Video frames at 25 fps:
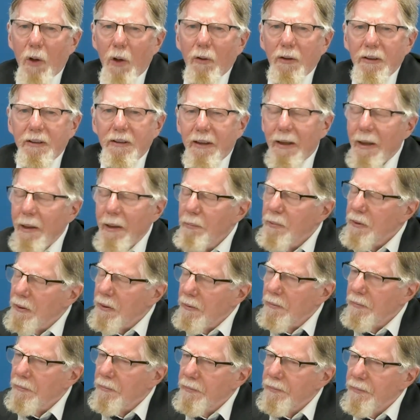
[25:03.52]
concepts
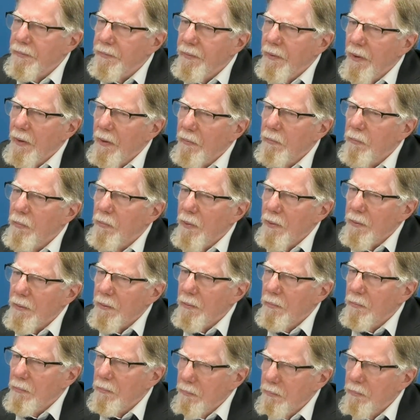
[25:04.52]
of
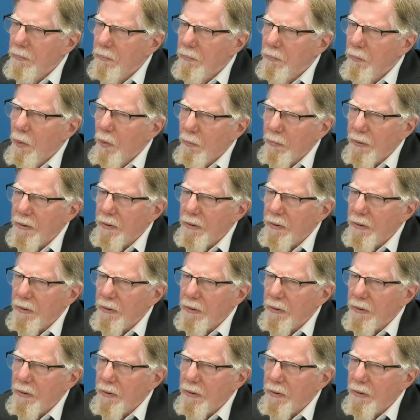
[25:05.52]
what